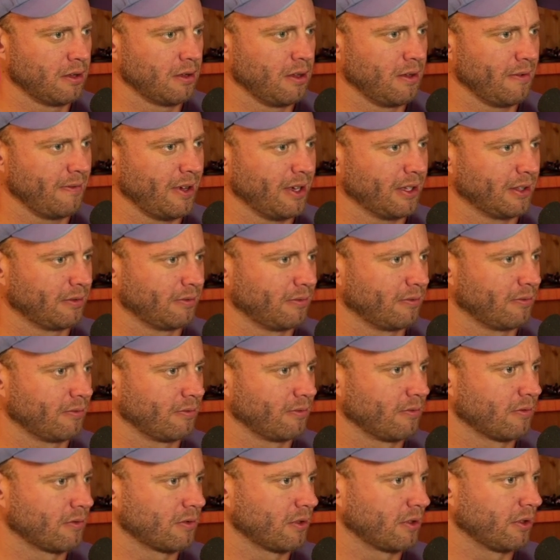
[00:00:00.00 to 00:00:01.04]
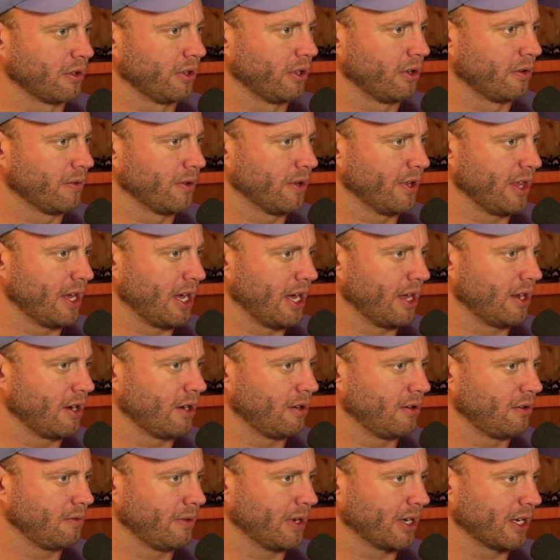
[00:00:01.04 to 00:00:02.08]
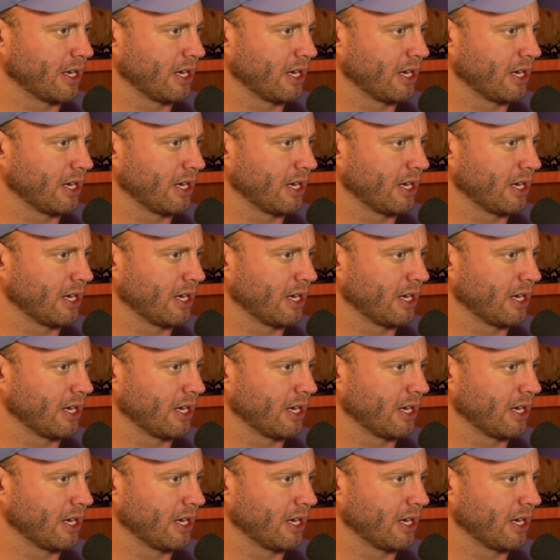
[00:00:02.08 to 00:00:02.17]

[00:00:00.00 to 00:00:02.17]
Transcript: If I lower that, oh my